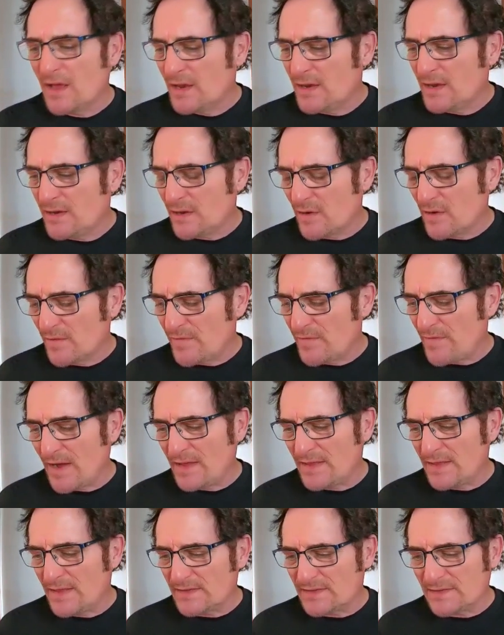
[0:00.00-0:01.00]
to go
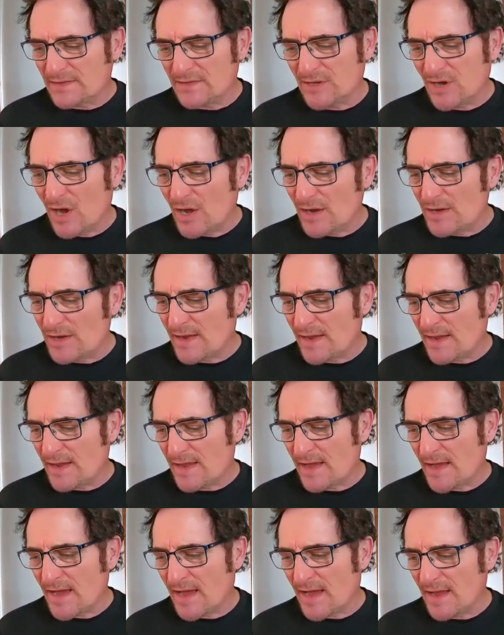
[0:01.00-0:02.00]
find this Dante
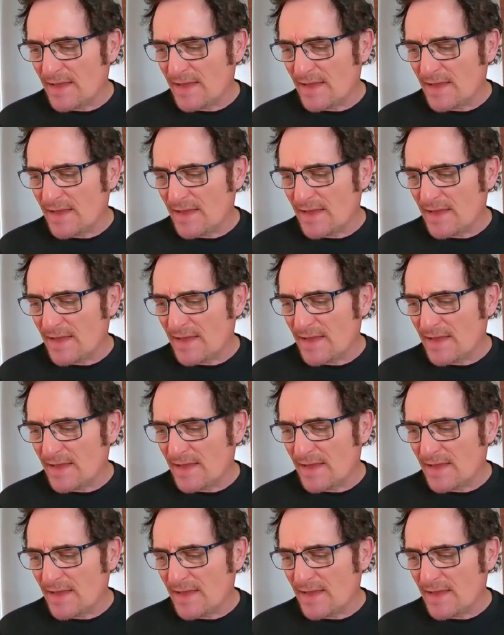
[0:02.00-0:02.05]
guy.